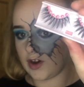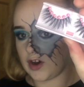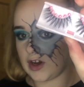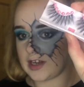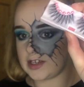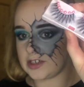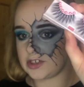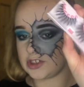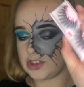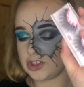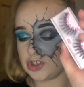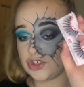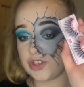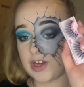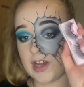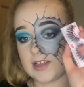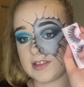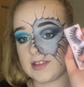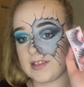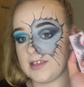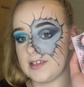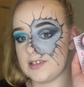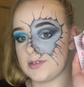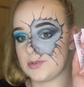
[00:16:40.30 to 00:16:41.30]
actually tried
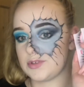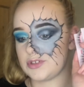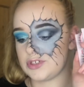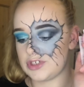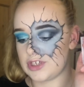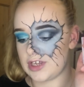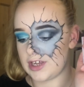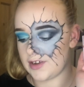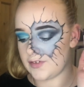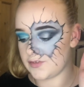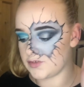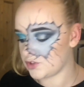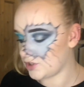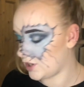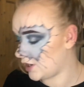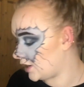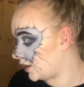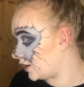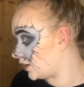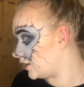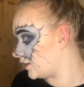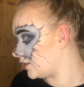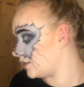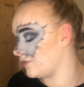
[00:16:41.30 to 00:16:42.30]
these ones yet. I've
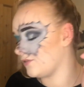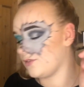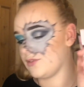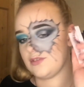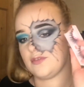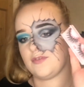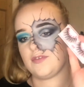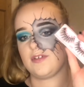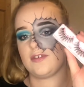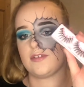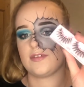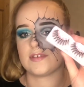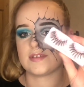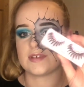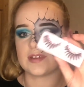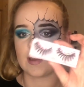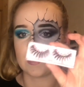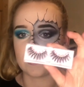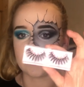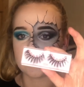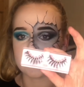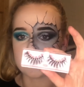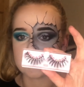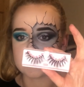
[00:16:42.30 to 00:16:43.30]
tried a few of the other
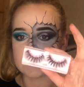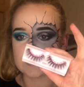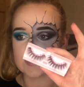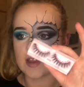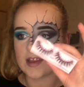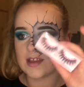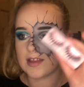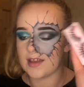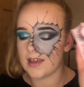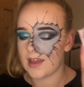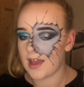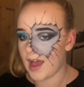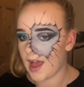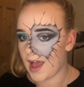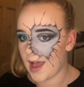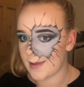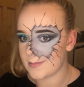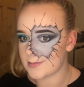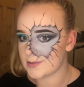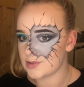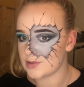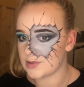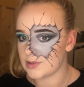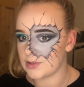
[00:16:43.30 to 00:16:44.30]
styles.
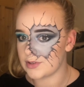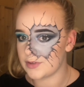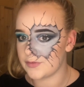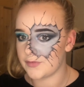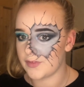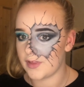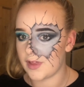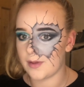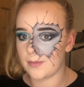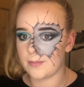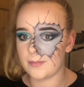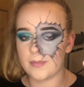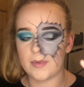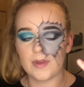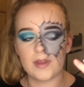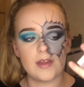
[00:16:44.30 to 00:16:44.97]
Absolutely love them.